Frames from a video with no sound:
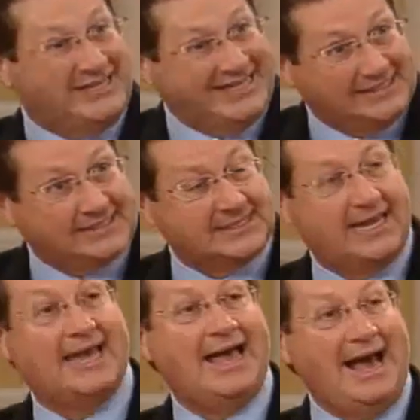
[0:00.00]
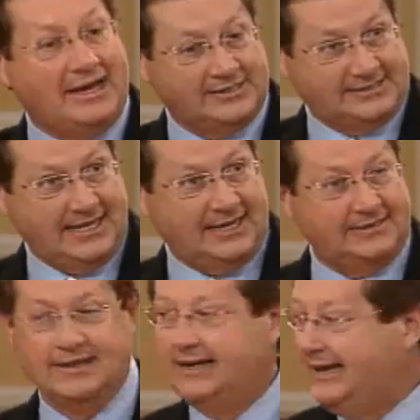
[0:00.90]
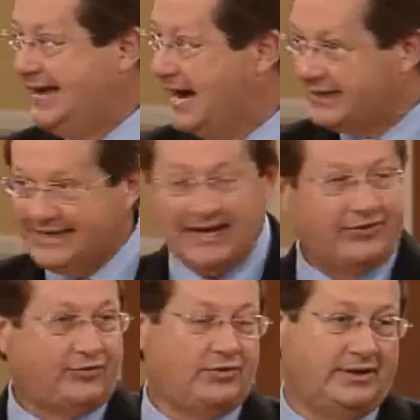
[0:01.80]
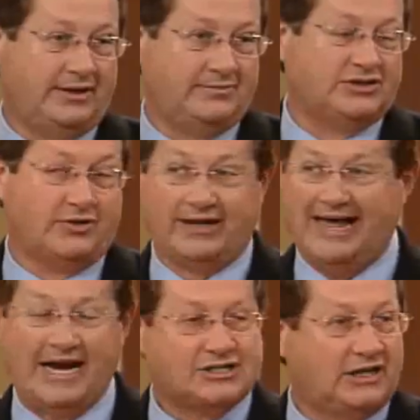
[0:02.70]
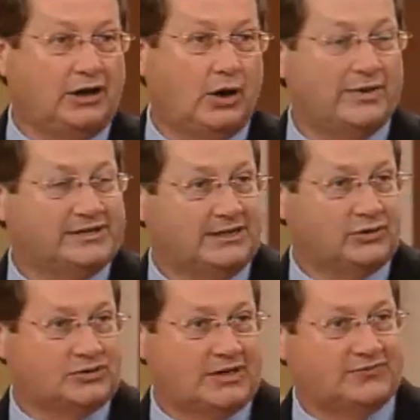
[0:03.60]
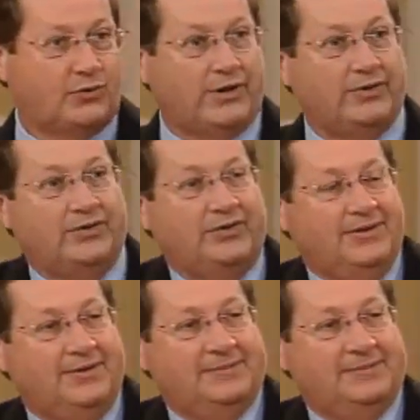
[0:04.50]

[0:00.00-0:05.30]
what you need to say, how to say it, and how to get through to them so they'll actually lower these interest rates for you.